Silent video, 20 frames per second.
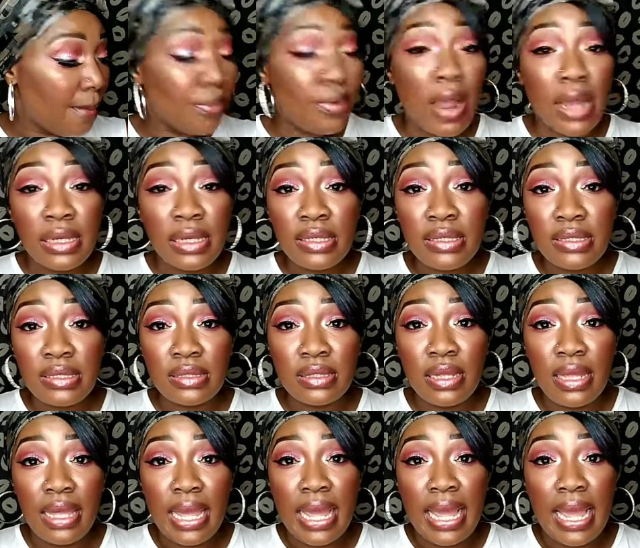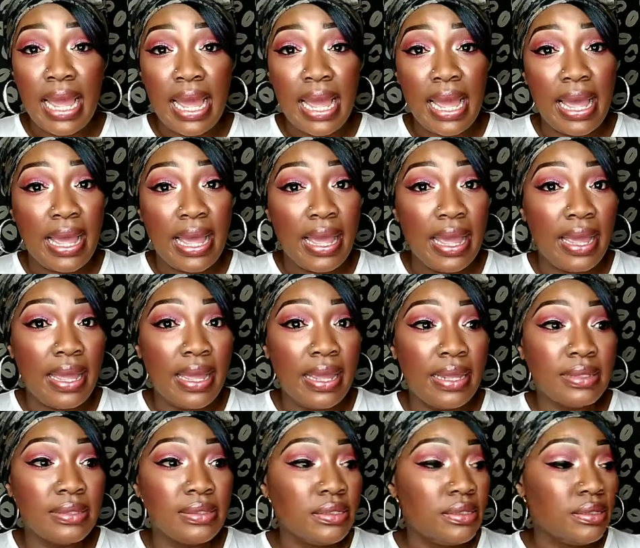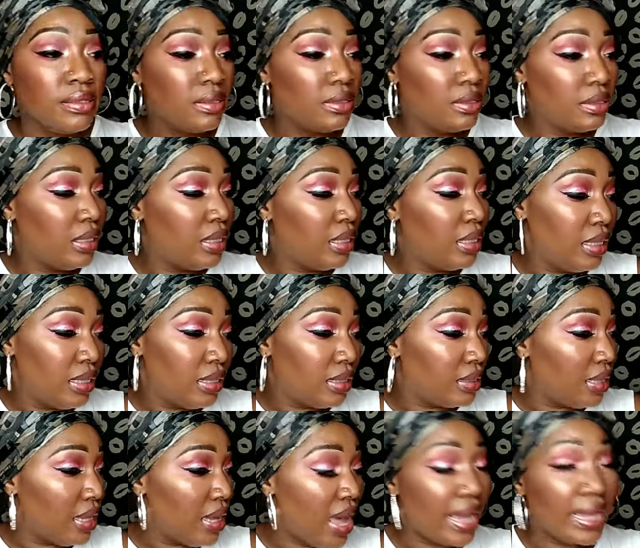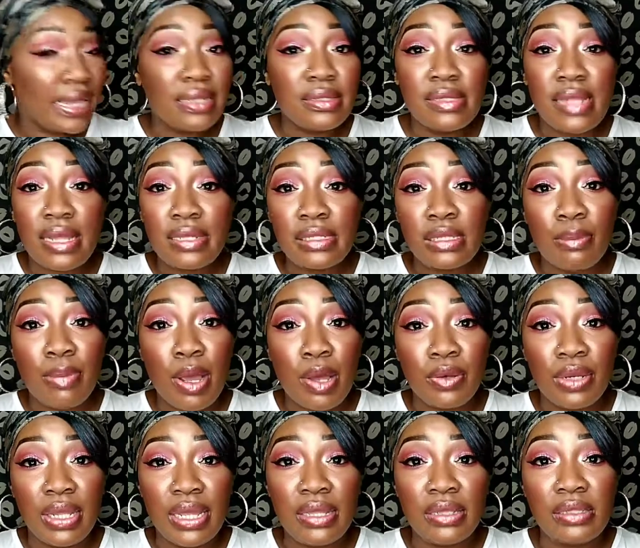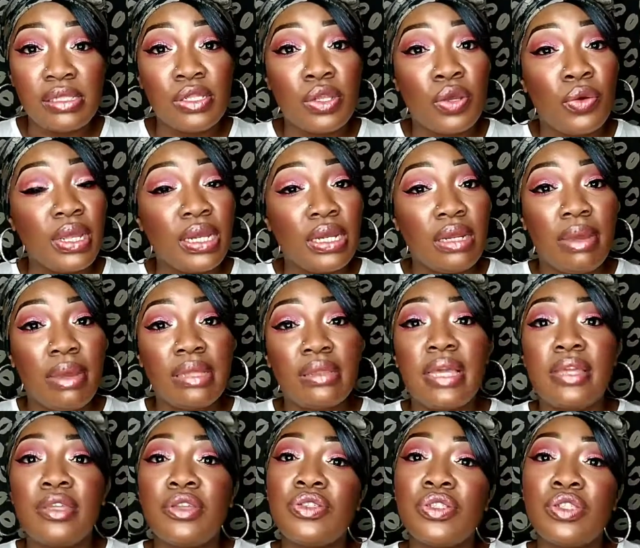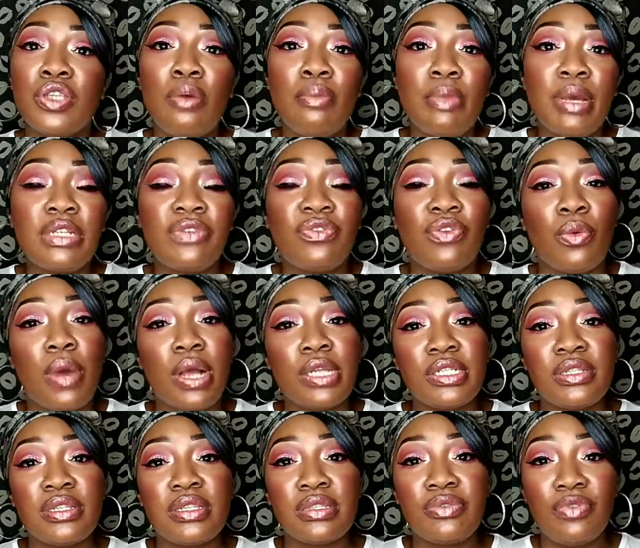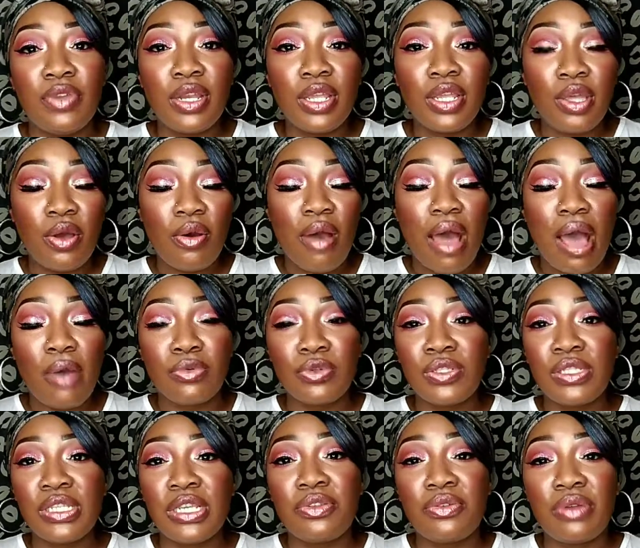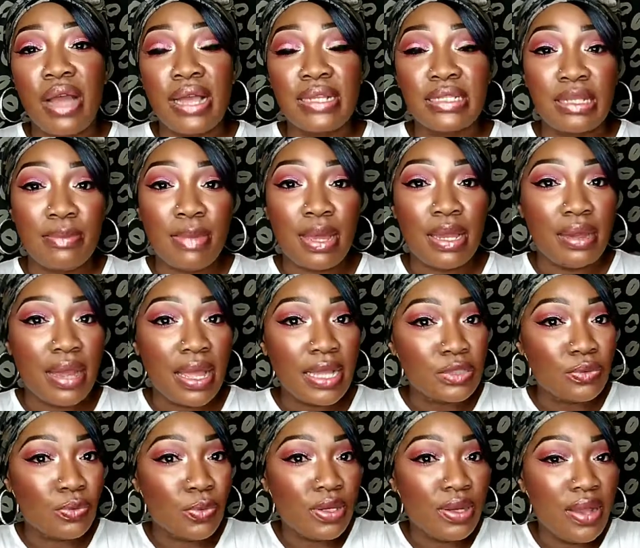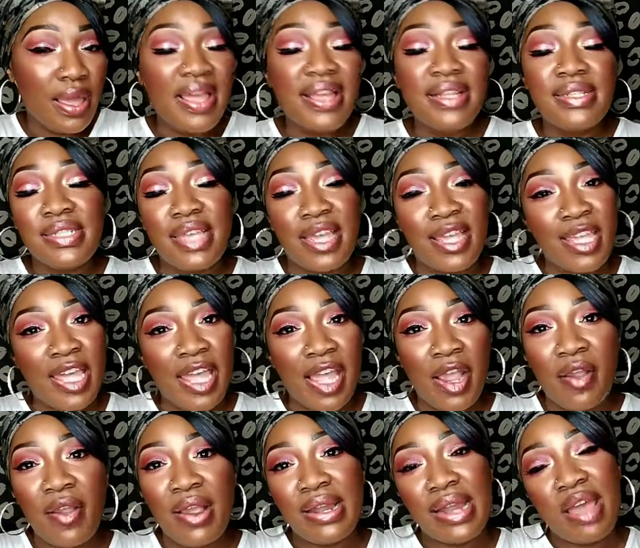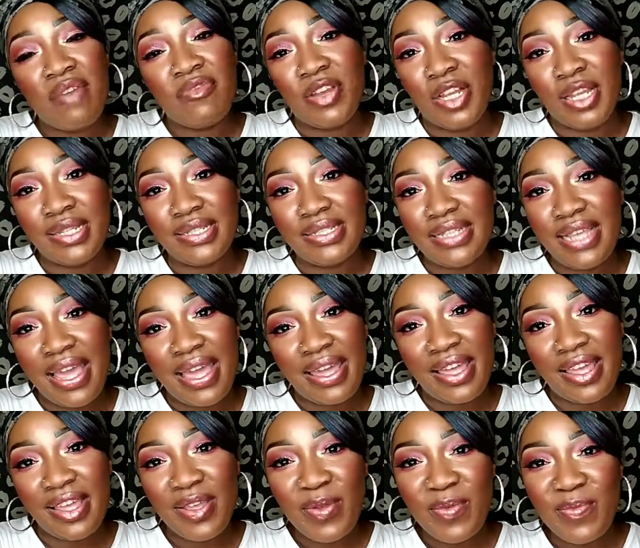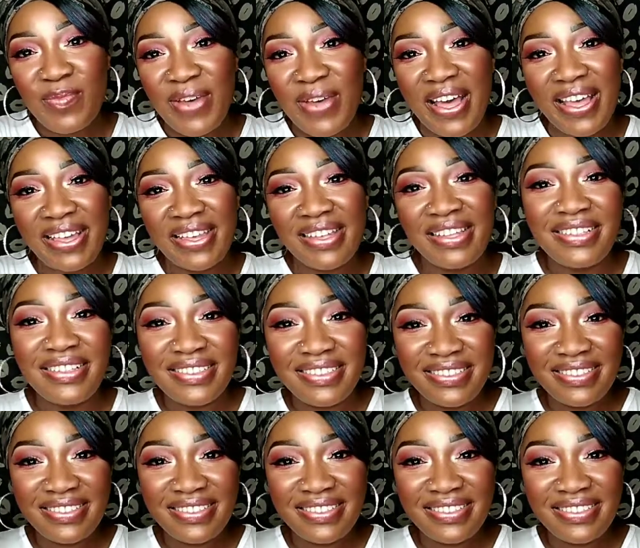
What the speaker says: products. And yeah, I guess that's about it. So anyway, thank you so much for watching this video. I will see you guys in my next one. Take care and have a good day. Bye.